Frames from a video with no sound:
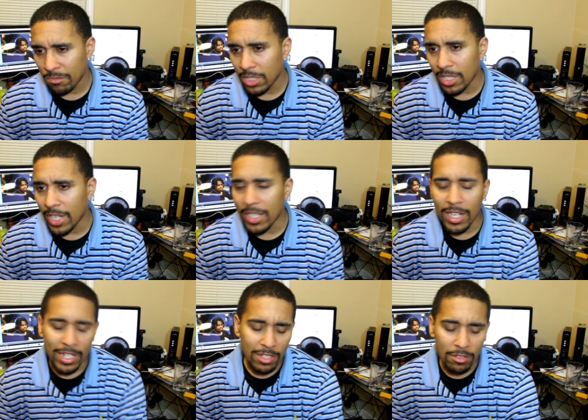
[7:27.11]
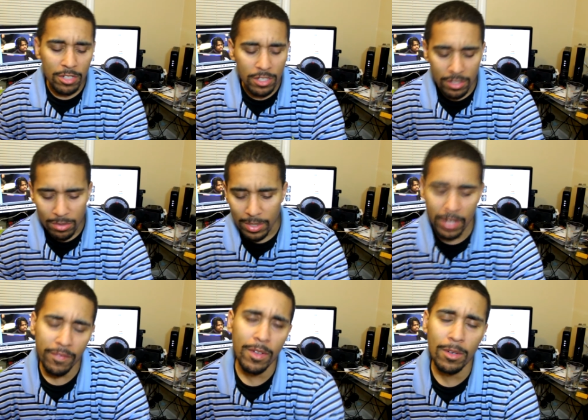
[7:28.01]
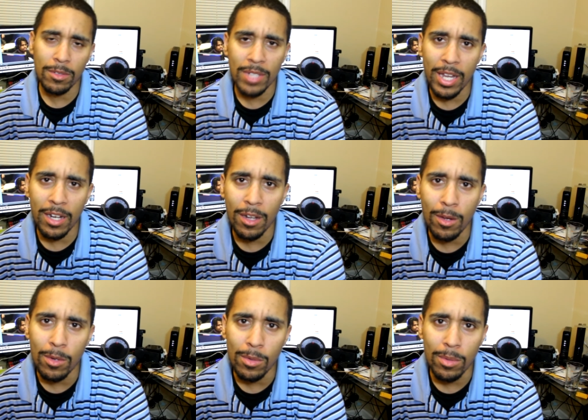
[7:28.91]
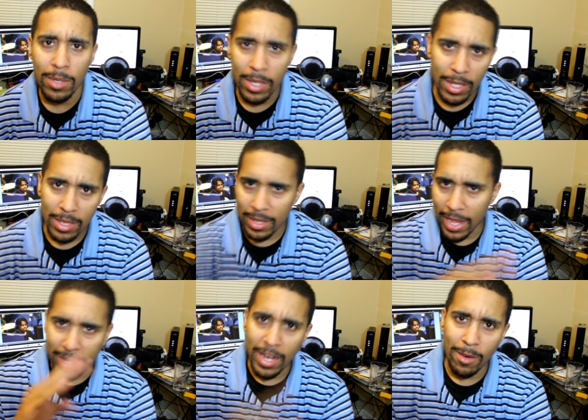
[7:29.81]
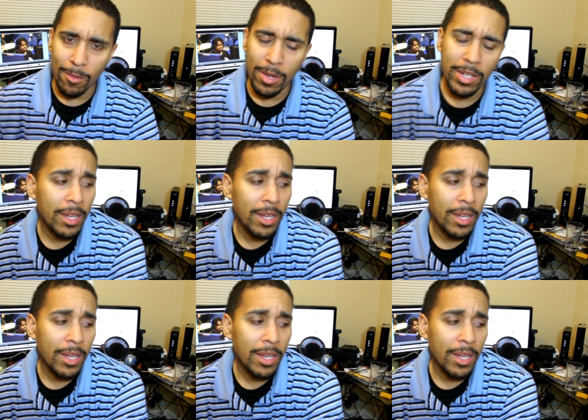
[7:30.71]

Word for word: selected like 228 photos out of the whole that day one.